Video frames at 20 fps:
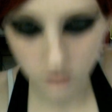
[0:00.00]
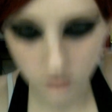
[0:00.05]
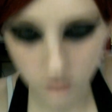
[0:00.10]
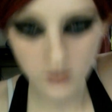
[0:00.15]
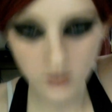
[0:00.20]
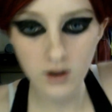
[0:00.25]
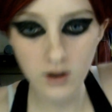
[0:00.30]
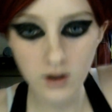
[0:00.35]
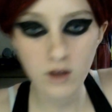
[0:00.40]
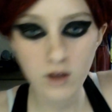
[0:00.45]
you got it
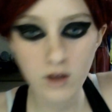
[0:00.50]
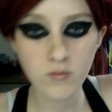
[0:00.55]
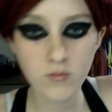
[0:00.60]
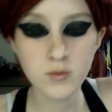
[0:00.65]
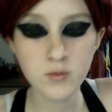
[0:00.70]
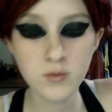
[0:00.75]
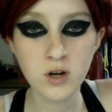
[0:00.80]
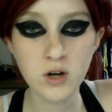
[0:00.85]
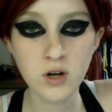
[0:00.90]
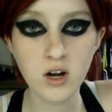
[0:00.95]
now. I'm
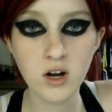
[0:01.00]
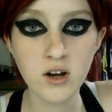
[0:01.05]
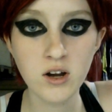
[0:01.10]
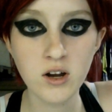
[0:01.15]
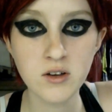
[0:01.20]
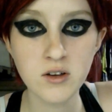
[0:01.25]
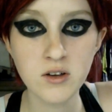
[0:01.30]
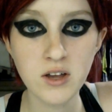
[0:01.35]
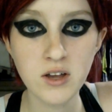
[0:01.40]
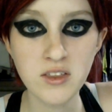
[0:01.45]
sorry.
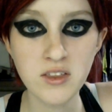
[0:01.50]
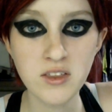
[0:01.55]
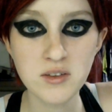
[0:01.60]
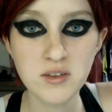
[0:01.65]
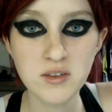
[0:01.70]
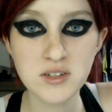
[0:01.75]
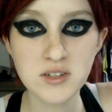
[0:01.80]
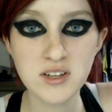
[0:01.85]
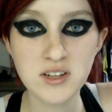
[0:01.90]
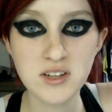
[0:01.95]
I think that was there
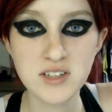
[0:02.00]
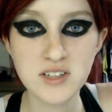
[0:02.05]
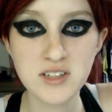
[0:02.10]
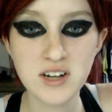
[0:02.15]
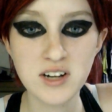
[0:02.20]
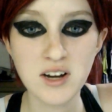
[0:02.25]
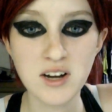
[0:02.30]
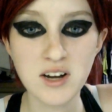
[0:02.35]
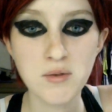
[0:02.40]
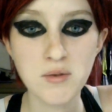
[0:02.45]
the entire
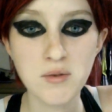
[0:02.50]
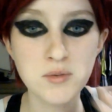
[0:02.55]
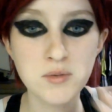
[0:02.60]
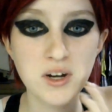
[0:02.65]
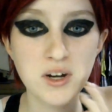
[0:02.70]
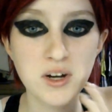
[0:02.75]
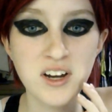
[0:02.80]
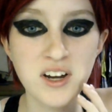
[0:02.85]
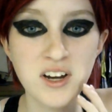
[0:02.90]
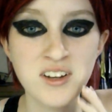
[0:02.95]
time. I'm
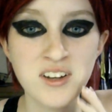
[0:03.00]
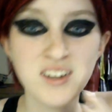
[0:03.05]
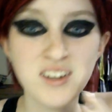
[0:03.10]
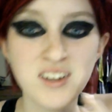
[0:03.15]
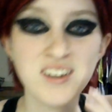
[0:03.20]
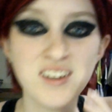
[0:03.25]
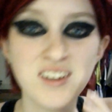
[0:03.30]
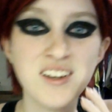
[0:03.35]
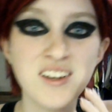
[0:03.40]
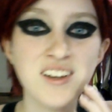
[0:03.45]
sorry.
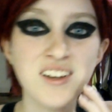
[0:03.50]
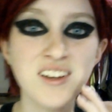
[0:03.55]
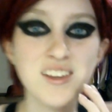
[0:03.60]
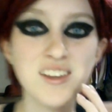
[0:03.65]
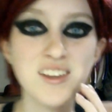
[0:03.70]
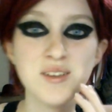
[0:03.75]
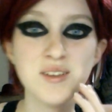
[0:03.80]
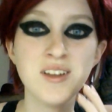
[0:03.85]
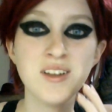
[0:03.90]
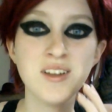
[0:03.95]
That
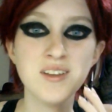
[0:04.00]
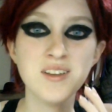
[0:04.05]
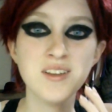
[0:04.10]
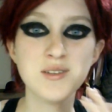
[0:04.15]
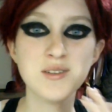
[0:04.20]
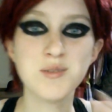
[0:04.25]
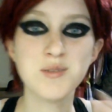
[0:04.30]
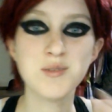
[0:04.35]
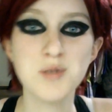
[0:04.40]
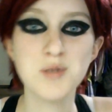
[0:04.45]
wasn't
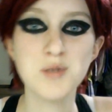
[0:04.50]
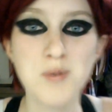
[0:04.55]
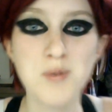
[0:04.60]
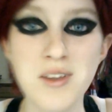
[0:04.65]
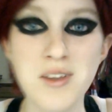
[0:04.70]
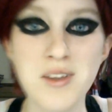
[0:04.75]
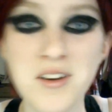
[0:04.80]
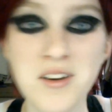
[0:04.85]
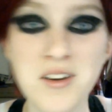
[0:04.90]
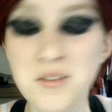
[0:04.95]
supposed to be
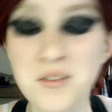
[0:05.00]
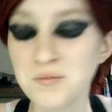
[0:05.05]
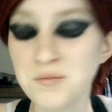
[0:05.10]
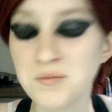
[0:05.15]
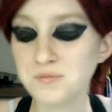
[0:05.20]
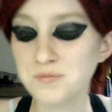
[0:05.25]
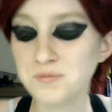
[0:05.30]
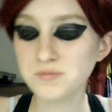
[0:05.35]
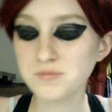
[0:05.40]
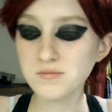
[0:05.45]
there.
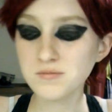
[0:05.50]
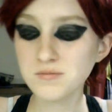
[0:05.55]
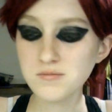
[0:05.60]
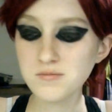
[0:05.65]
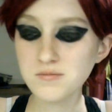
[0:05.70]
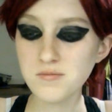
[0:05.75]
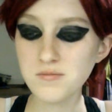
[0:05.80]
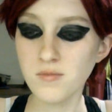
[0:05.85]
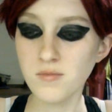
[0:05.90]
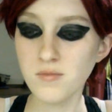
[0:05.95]

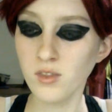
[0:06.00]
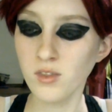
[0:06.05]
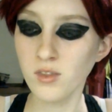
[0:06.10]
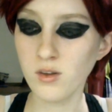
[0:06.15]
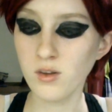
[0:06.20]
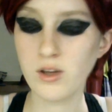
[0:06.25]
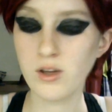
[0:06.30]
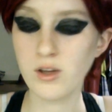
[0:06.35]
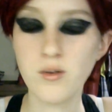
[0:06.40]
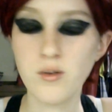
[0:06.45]
Okay,
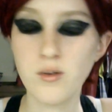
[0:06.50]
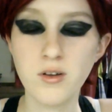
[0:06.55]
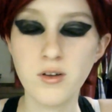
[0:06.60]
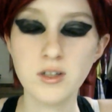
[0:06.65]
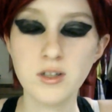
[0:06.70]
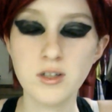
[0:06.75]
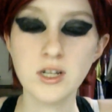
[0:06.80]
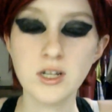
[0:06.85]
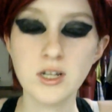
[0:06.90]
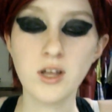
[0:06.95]
well,
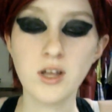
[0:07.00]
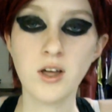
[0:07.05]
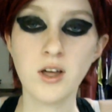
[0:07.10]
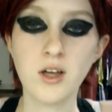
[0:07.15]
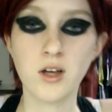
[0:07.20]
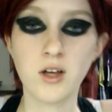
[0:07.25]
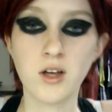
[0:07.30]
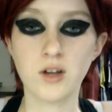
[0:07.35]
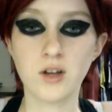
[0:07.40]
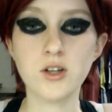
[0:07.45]

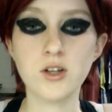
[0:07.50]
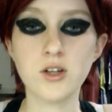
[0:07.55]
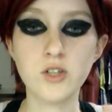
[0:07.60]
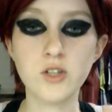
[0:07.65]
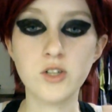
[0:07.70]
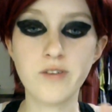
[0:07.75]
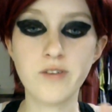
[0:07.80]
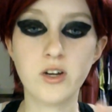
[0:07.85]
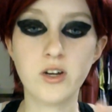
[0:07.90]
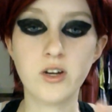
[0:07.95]
Cross your
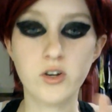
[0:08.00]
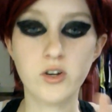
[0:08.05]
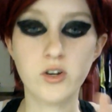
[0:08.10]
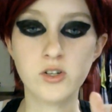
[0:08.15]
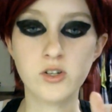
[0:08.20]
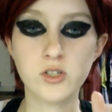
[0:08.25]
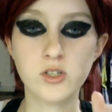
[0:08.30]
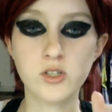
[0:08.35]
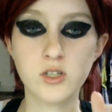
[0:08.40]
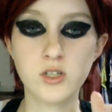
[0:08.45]

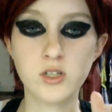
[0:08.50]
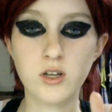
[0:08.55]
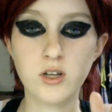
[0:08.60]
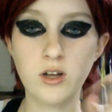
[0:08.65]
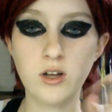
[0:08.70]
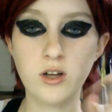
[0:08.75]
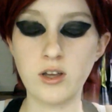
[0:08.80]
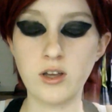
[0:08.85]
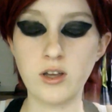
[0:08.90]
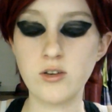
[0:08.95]
fingers. I
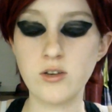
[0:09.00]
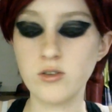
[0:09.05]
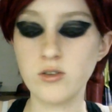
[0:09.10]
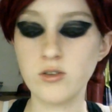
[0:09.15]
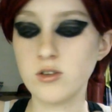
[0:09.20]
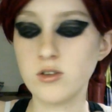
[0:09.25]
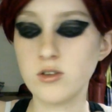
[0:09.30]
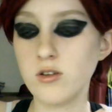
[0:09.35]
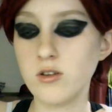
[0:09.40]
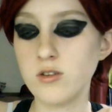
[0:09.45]
can't do this on
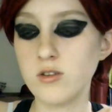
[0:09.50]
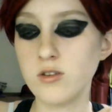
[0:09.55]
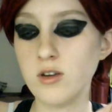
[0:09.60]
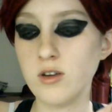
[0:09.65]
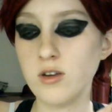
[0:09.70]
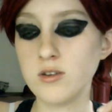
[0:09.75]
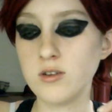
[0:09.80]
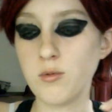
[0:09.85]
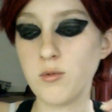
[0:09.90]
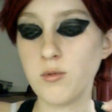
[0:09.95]
this thing because I'm
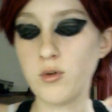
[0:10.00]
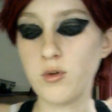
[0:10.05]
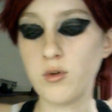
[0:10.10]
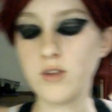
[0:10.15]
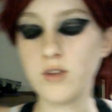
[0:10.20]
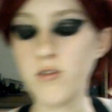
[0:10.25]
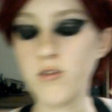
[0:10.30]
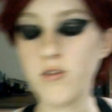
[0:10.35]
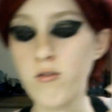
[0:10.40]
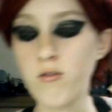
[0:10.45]
holding
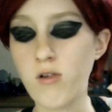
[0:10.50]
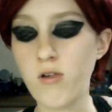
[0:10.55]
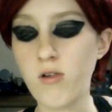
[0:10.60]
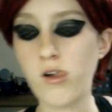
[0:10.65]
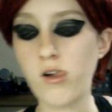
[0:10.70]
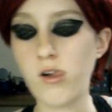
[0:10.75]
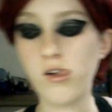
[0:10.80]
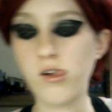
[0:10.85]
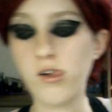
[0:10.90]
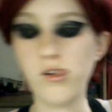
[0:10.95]
stuff.
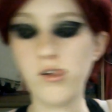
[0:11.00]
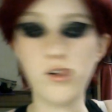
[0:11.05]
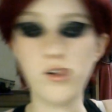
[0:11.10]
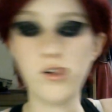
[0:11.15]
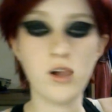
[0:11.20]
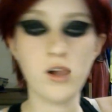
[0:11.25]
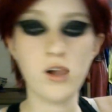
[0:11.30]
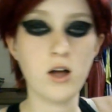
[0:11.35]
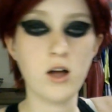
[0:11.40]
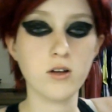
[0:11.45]

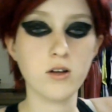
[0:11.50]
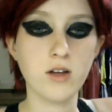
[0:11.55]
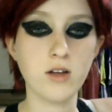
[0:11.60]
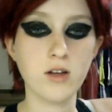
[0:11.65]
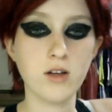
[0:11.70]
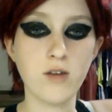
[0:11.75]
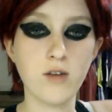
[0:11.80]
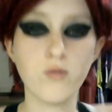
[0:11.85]
Kind of.